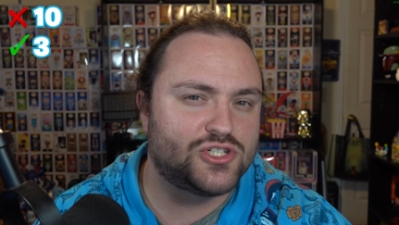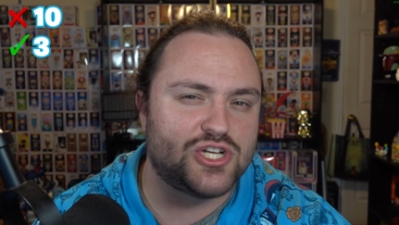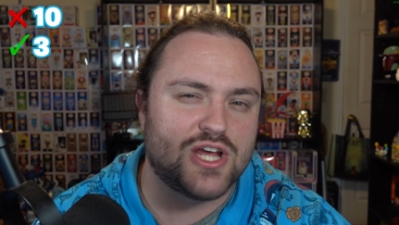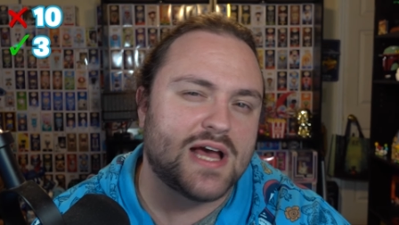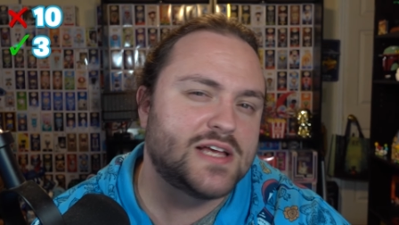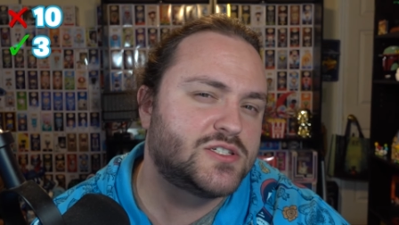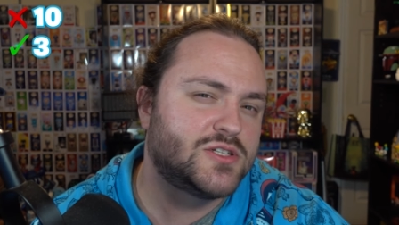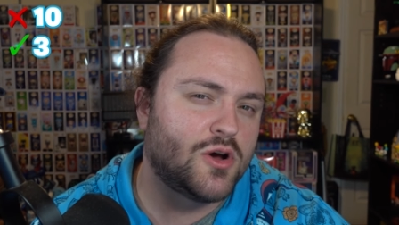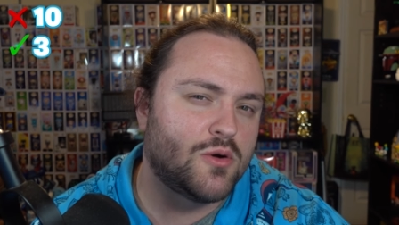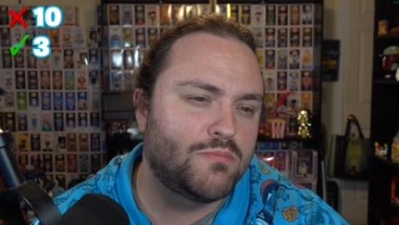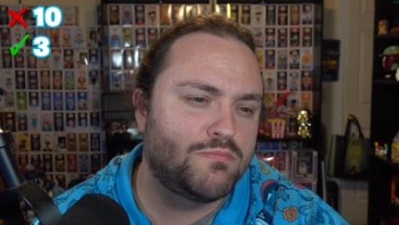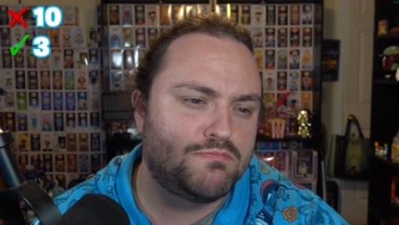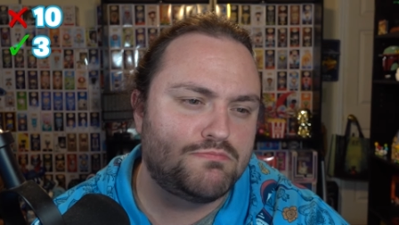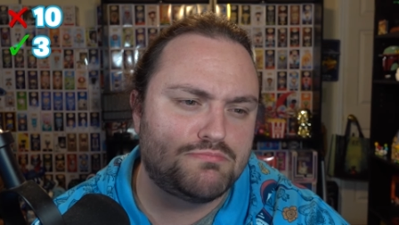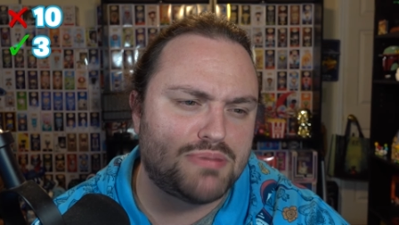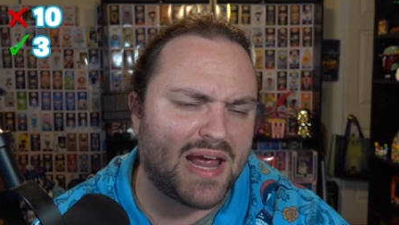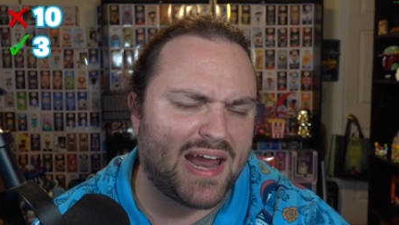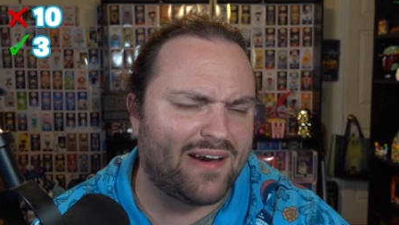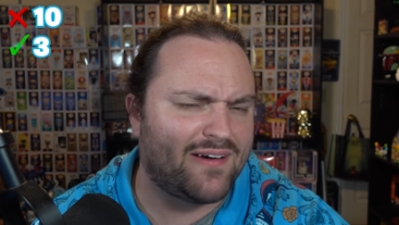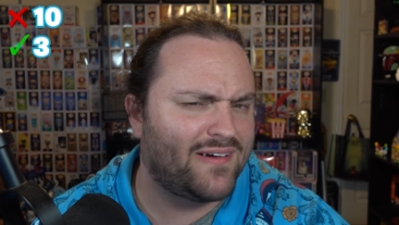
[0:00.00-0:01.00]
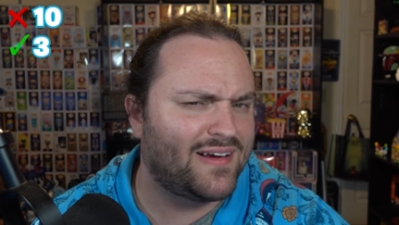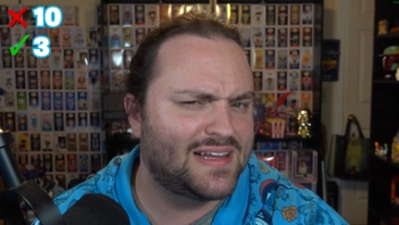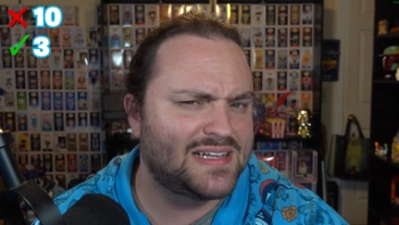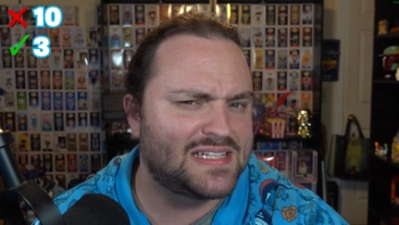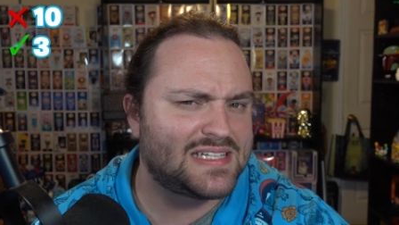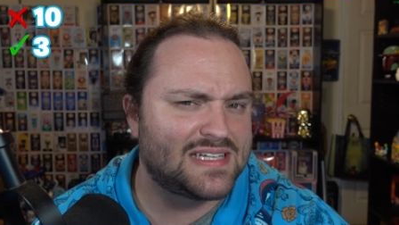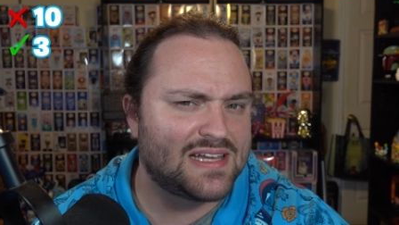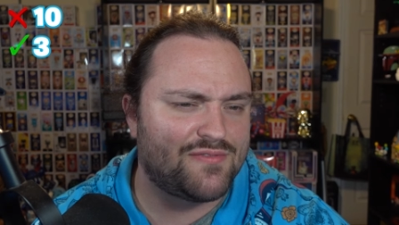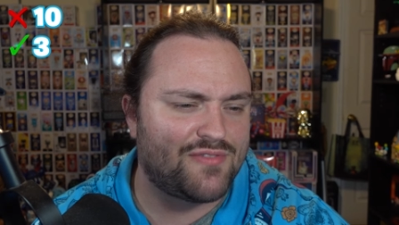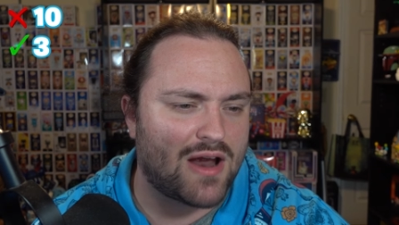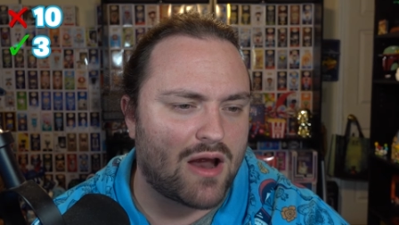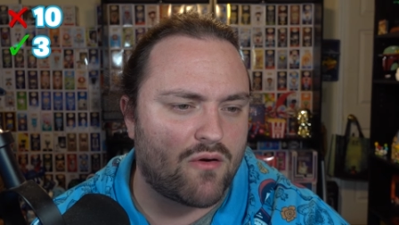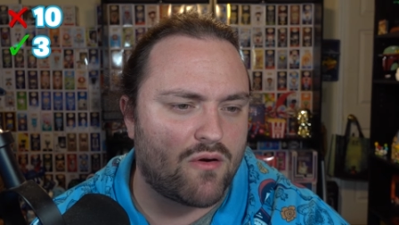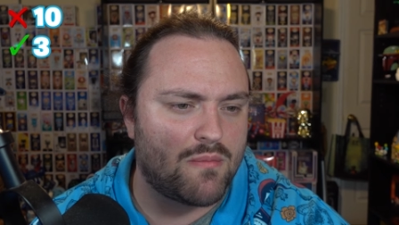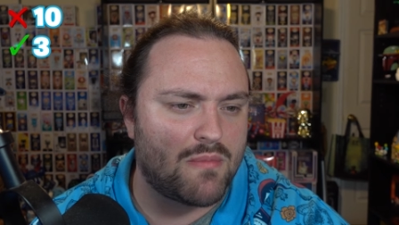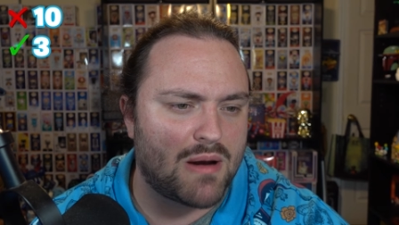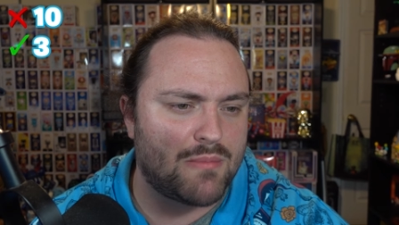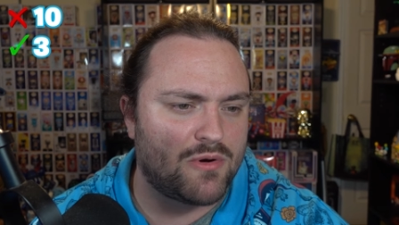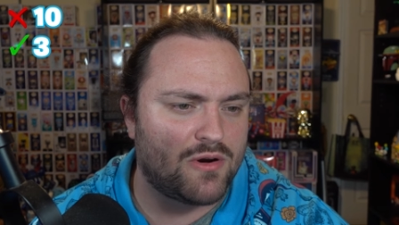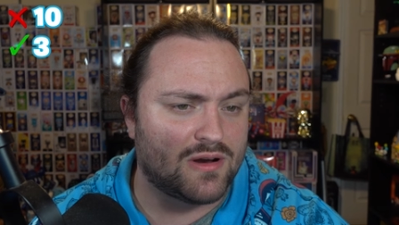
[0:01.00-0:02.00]
She has no parents, if I
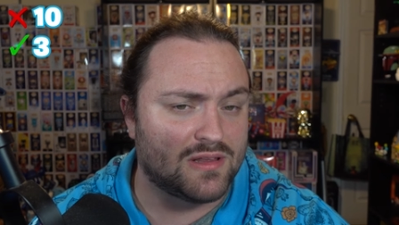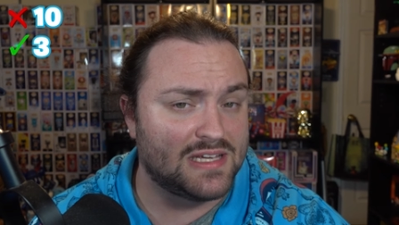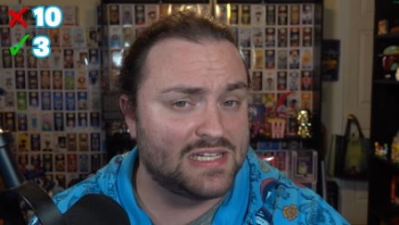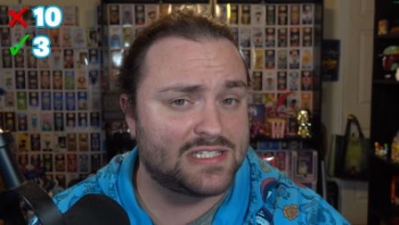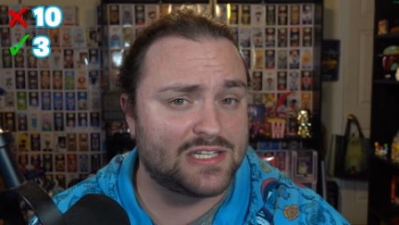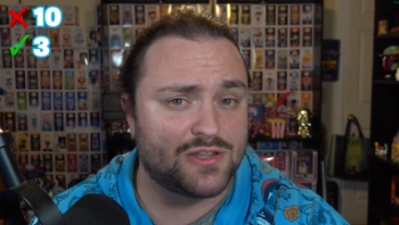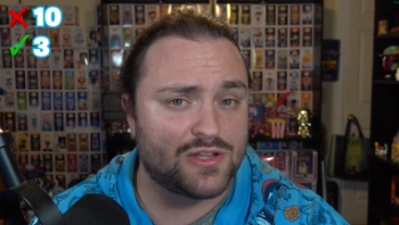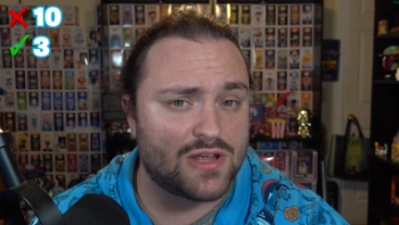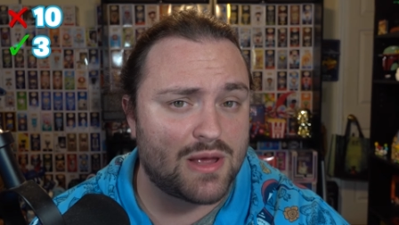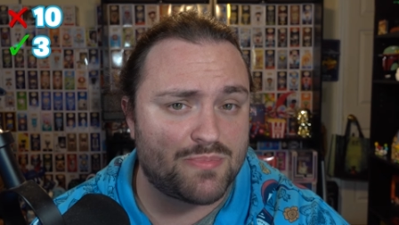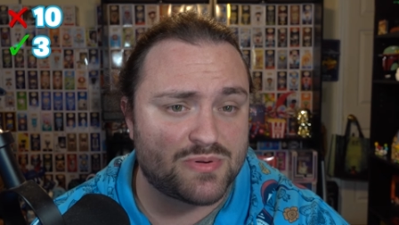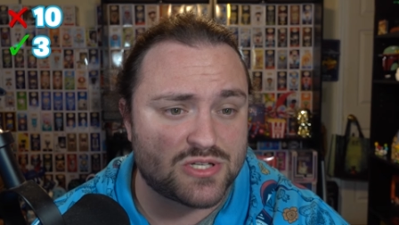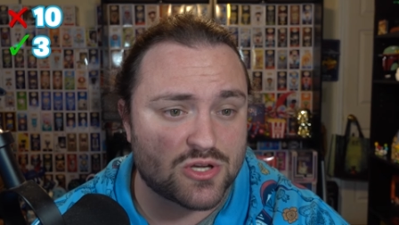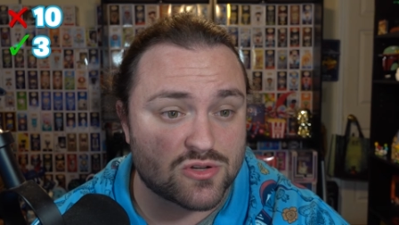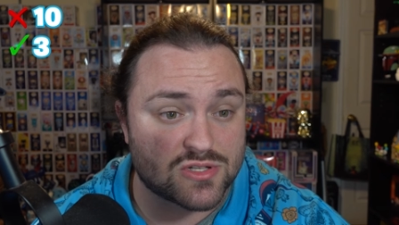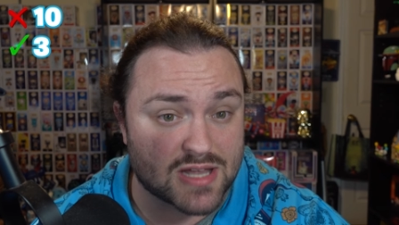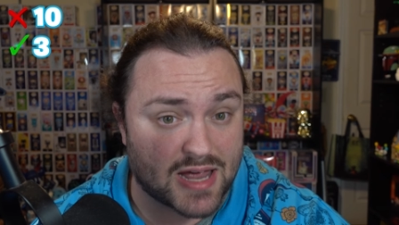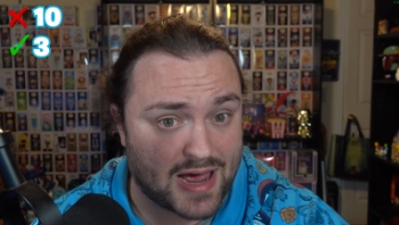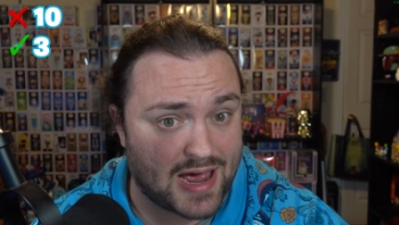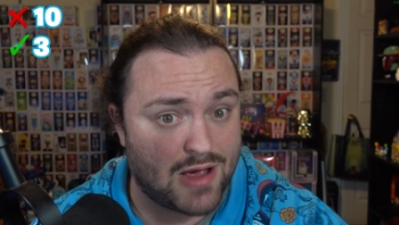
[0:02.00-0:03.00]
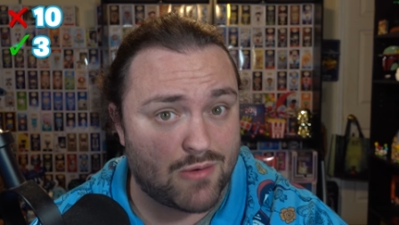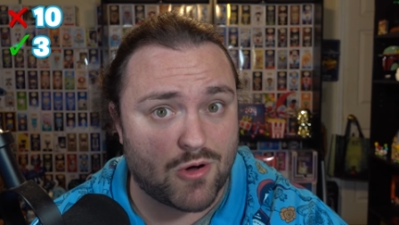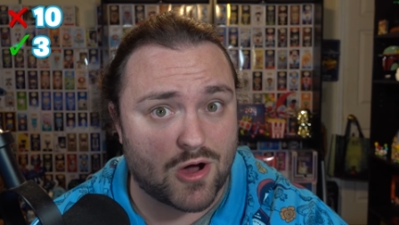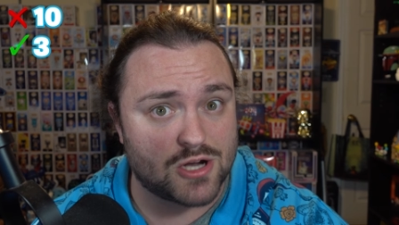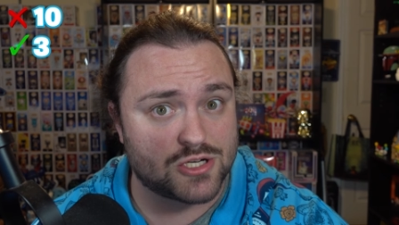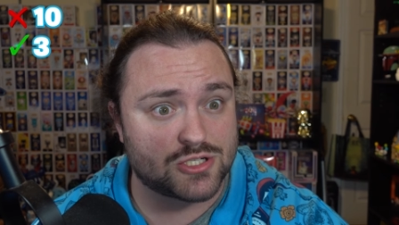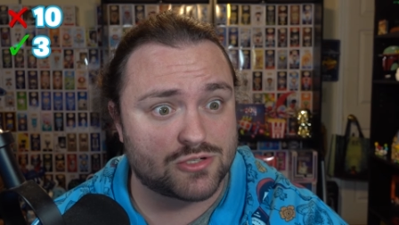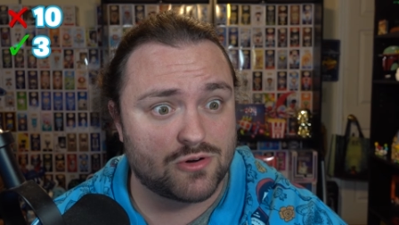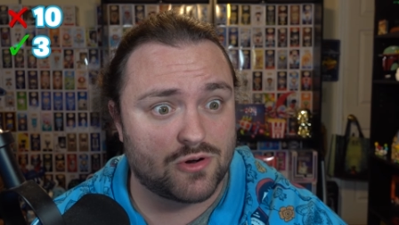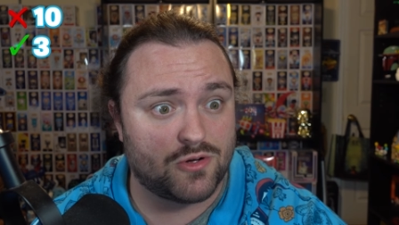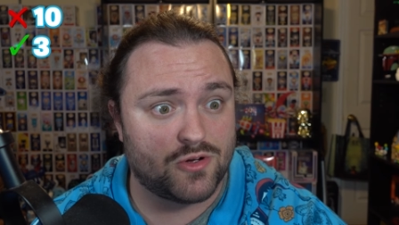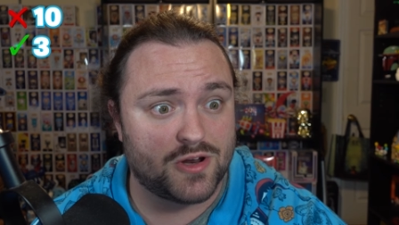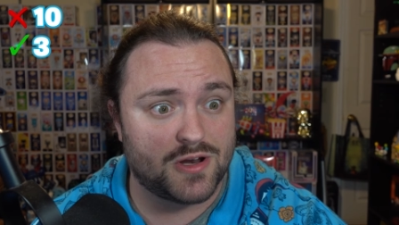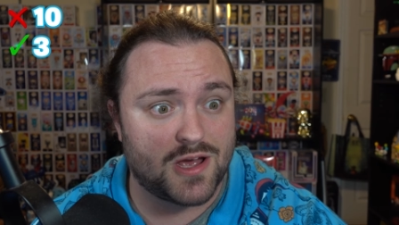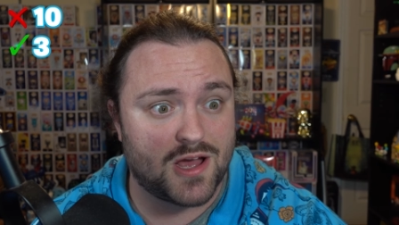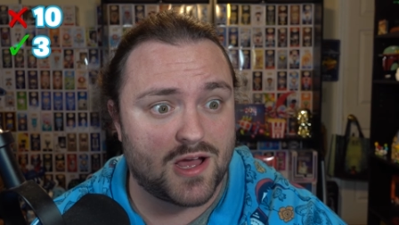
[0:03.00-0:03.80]
remember, at least in the episodes that I watched growing